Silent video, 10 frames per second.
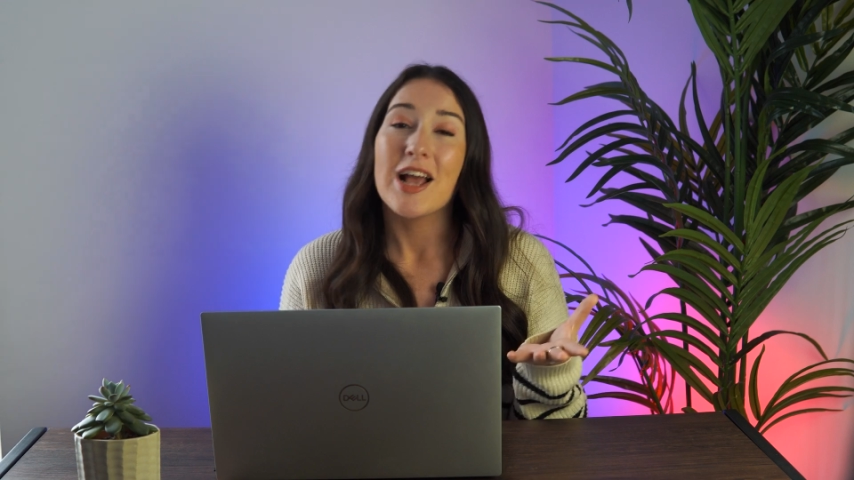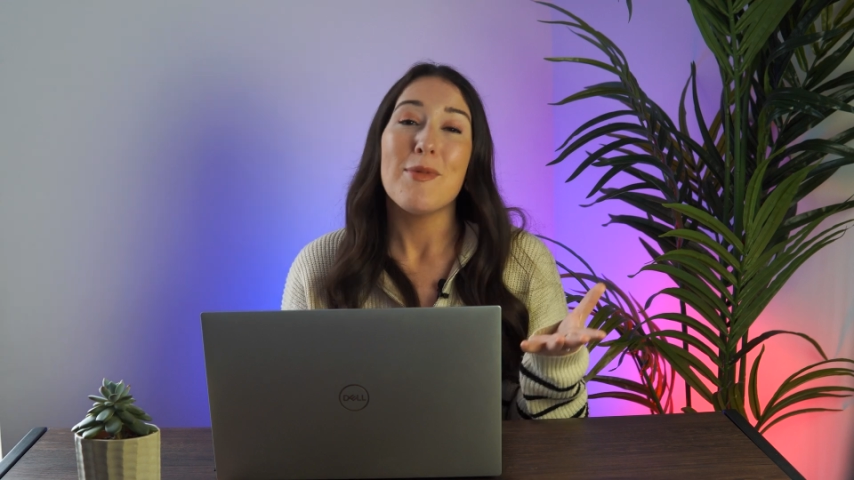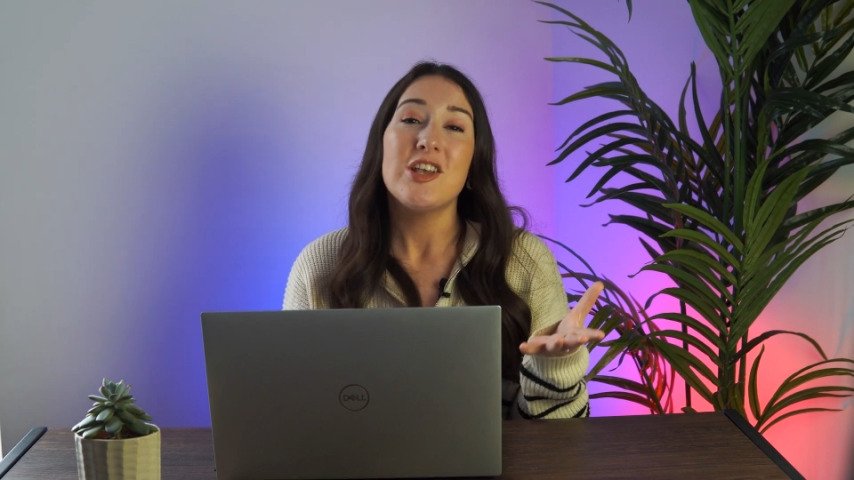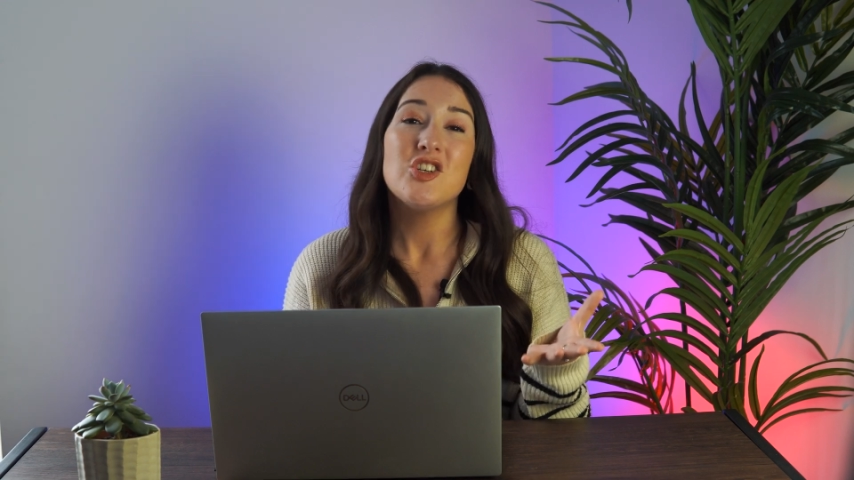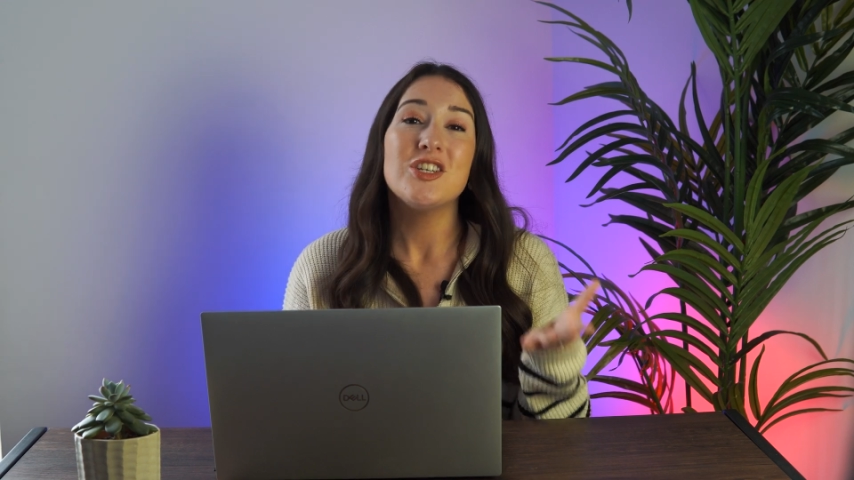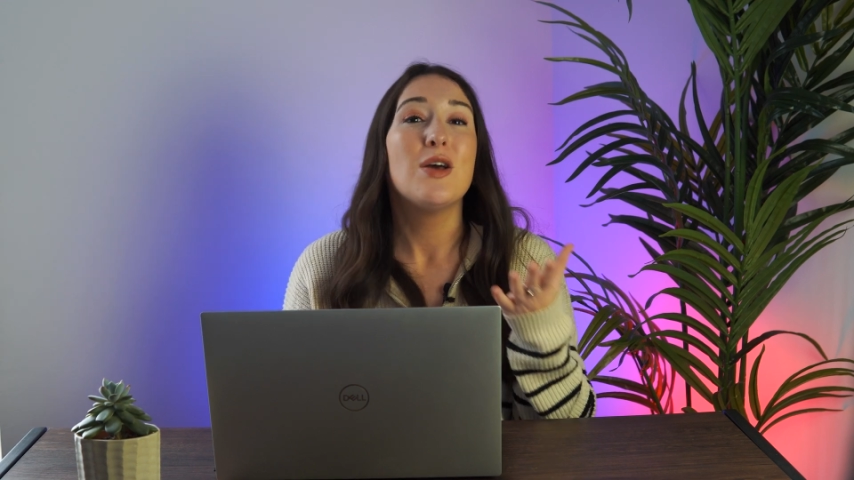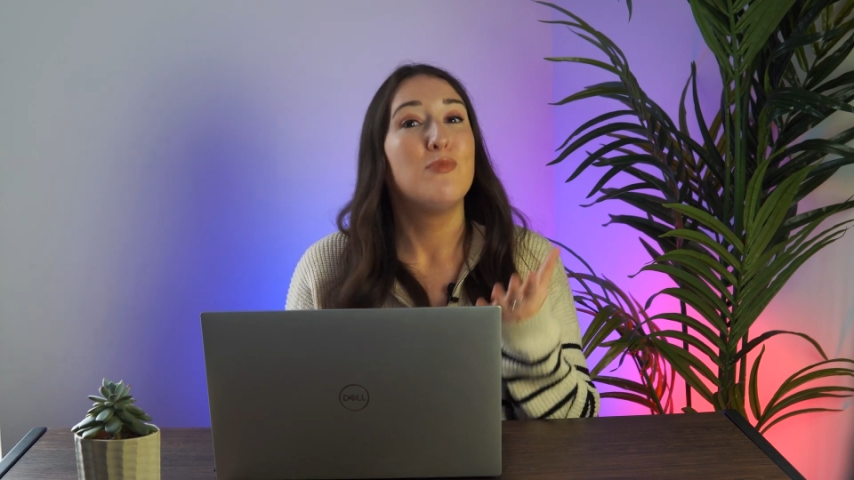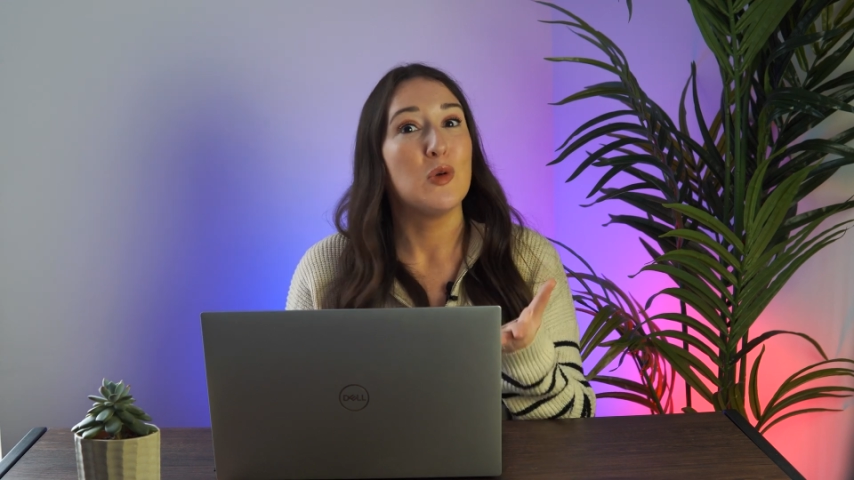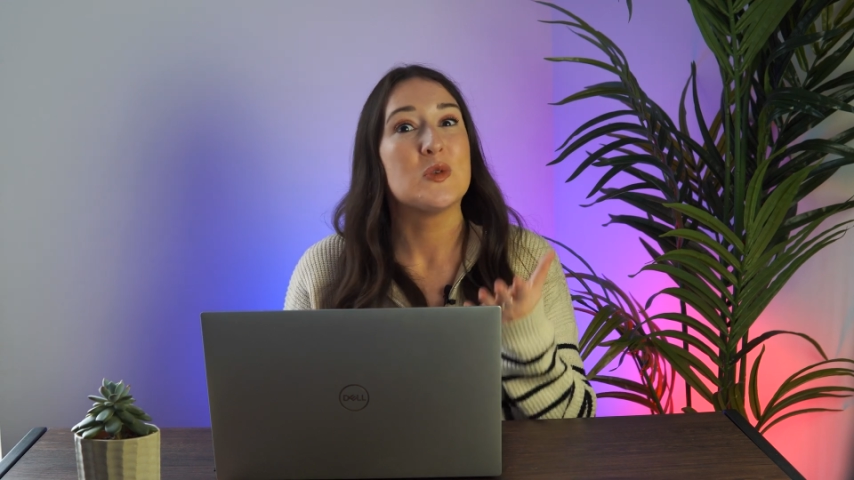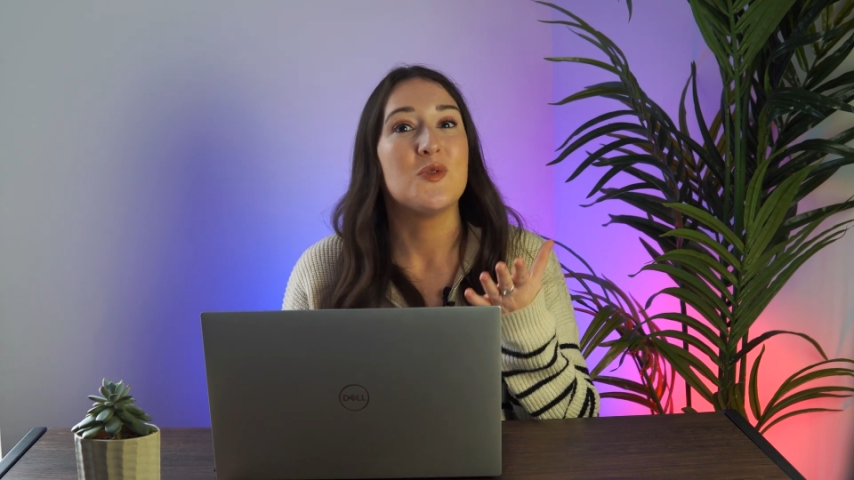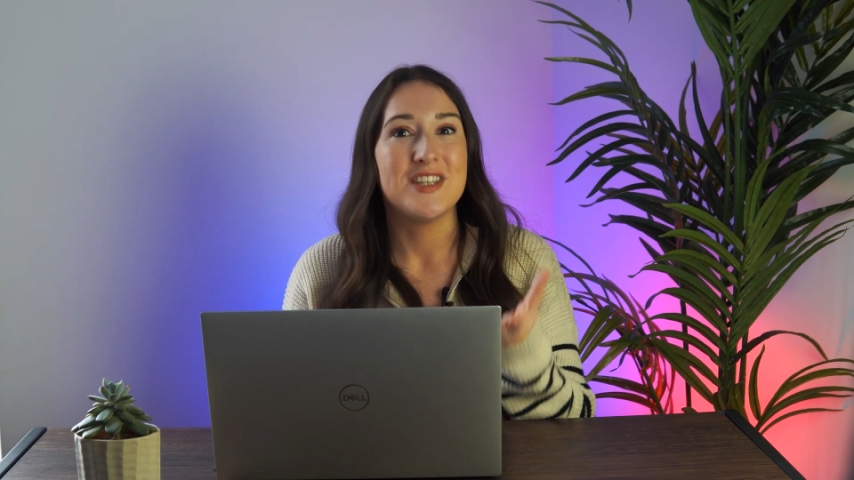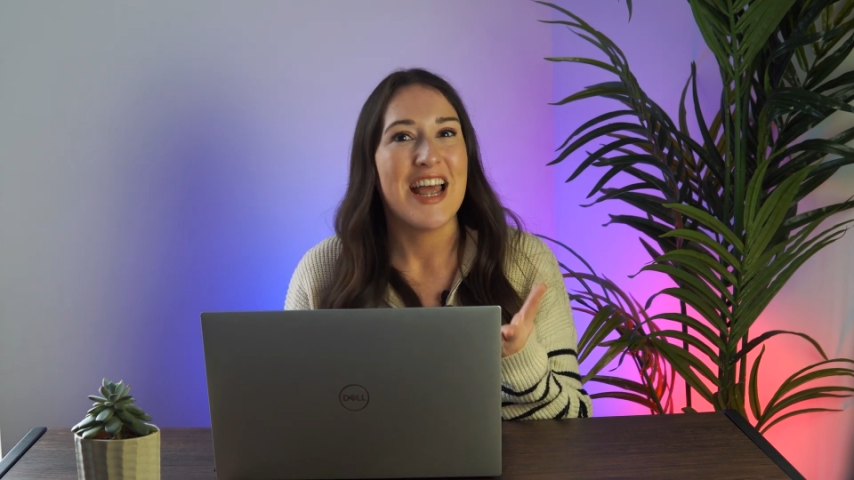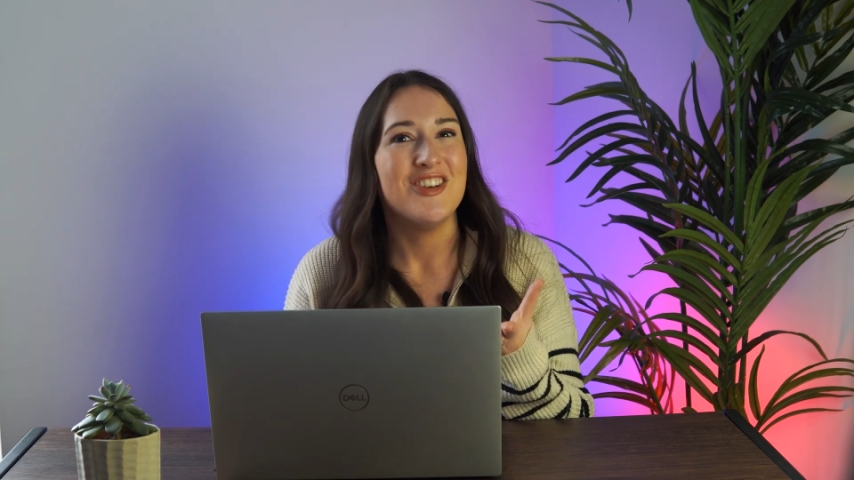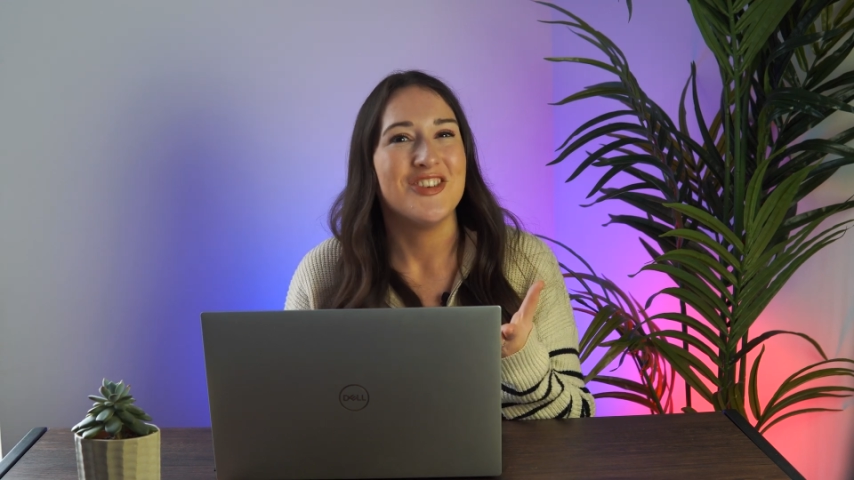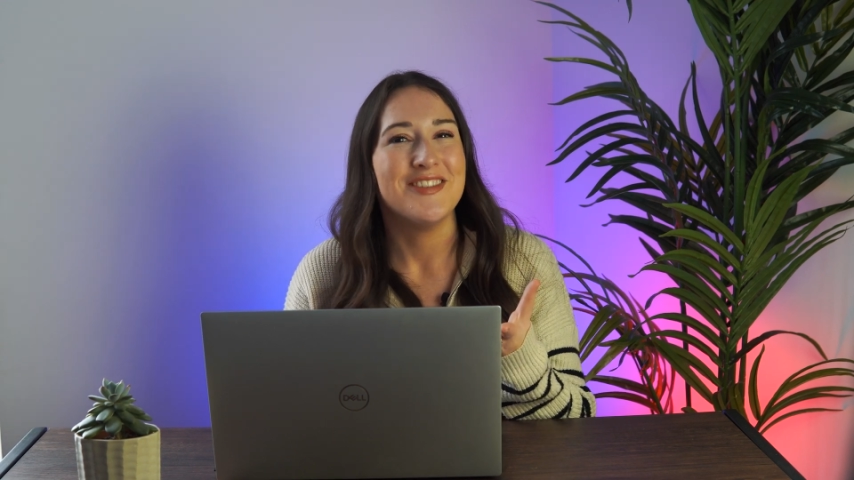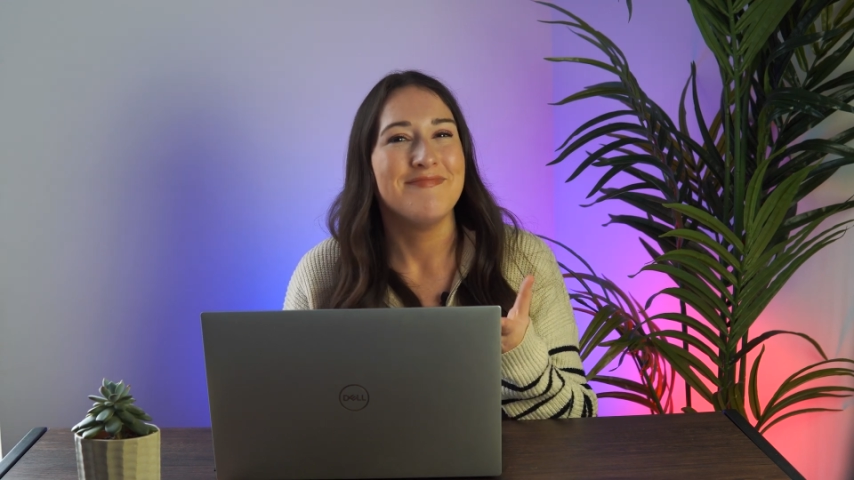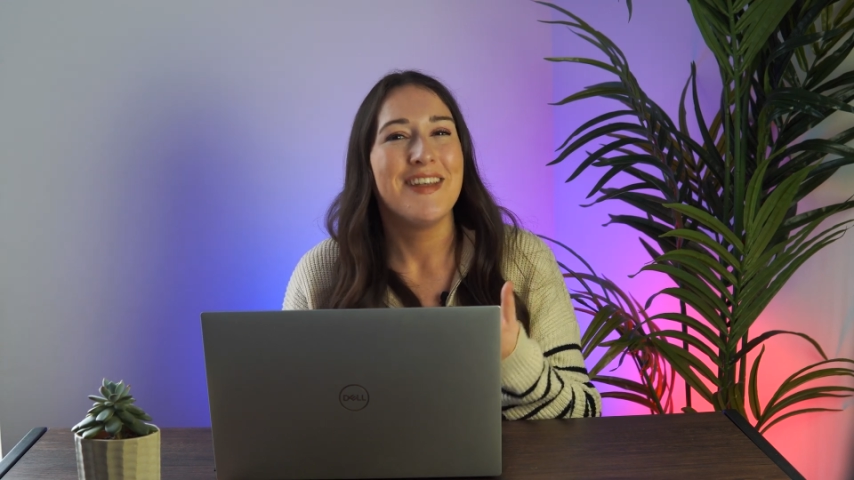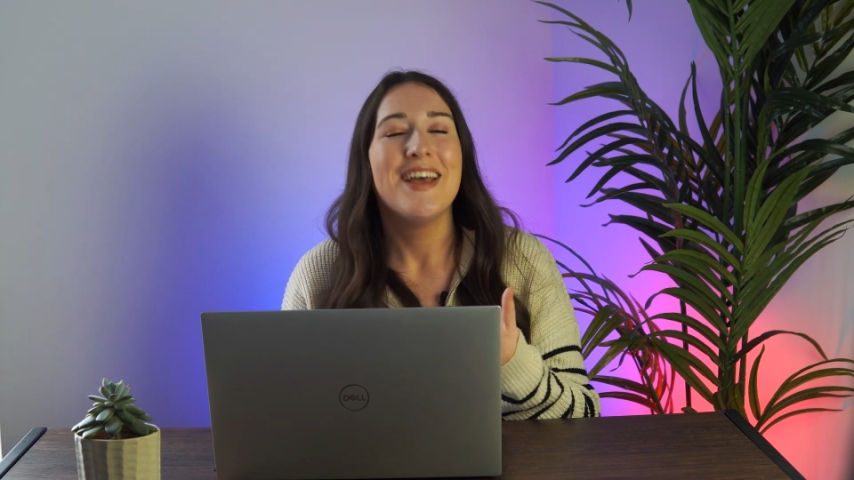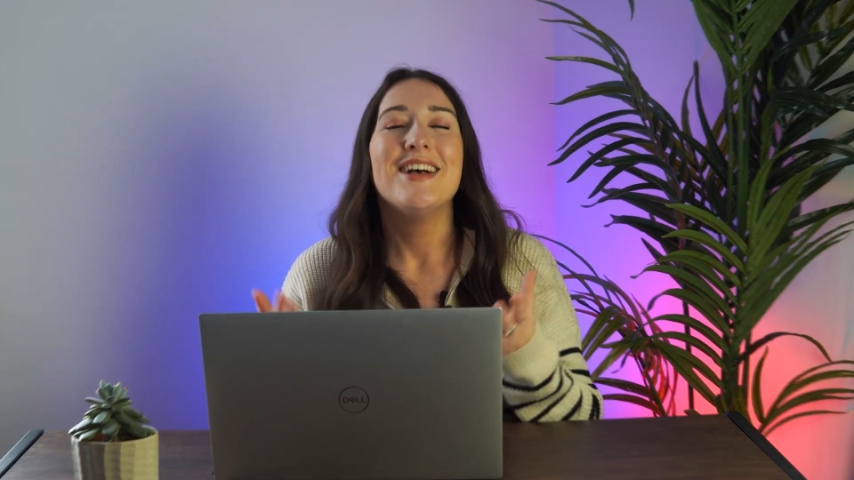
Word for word: like I mentioned, boosts retention.